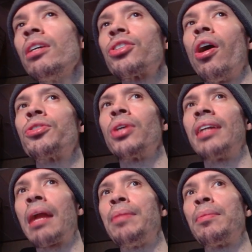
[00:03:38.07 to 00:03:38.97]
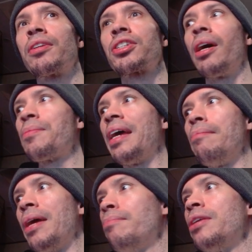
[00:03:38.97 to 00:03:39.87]
So to a lot of people, this
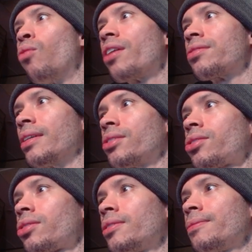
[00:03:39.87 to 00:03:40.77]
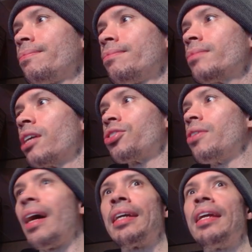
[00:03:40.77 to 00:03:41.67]
update may be worthless because they're
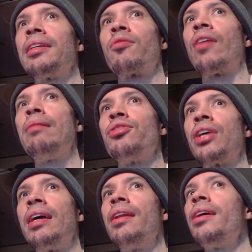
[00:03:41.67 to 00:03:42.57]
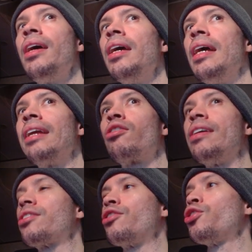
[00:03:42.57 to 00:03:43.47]
not getting the frame gen
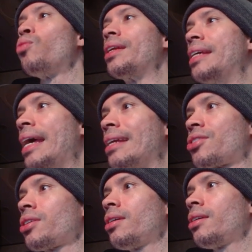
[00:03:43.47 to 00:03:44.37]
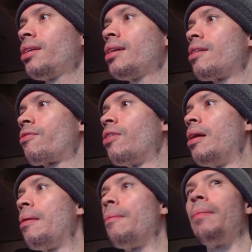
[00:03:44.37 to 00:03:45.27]
increase that you would get
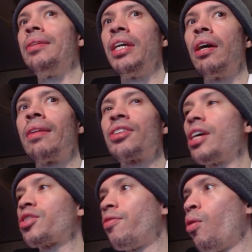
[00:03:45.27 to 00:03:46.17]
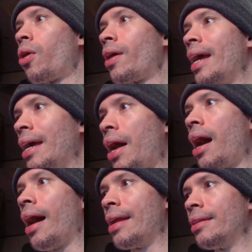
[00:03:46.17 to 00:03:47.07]
from DLSS 4 and
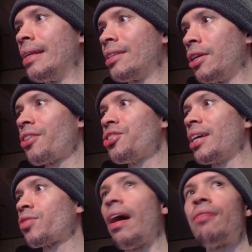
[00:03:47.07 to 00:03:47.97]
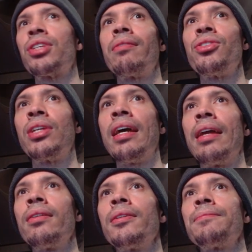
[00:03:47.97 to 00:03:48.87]
on that the RTX 5 series get.